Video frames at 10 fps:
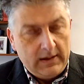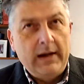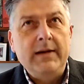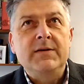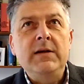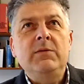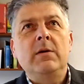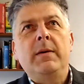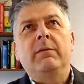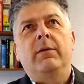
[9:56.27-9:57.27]
And it seems
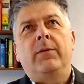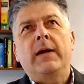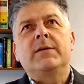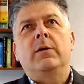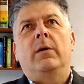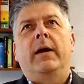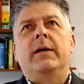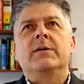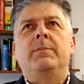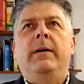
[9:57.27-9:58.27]
to me, reflecting on
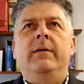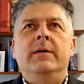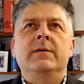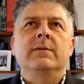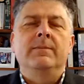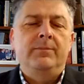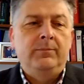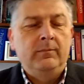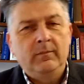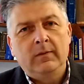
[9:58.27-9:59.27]
that experience,
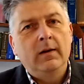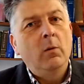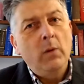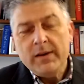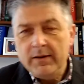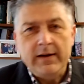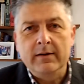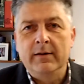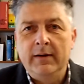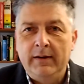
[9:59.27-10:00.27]
that one
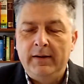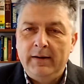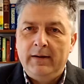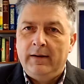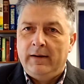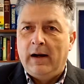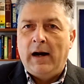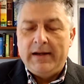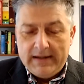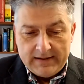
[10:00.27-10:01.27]
thing
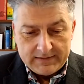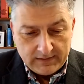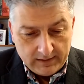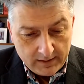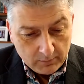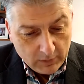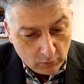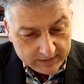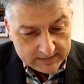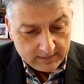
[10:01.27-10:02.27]
I needed to learn, and we
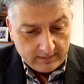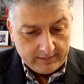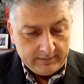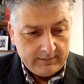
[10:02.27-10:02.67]
all need to learn,